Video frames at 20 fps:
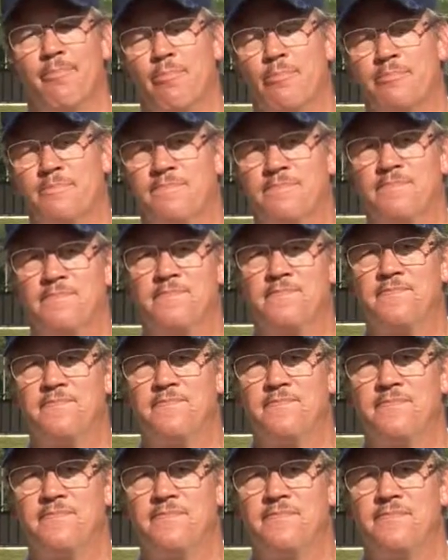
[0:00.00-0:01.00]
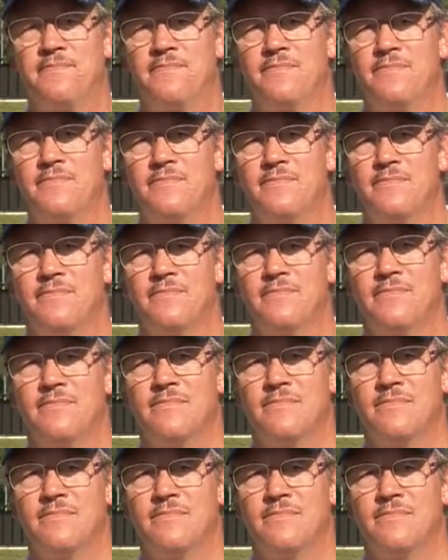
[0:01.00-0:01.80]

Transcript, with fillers: No reason to get out there and not see this.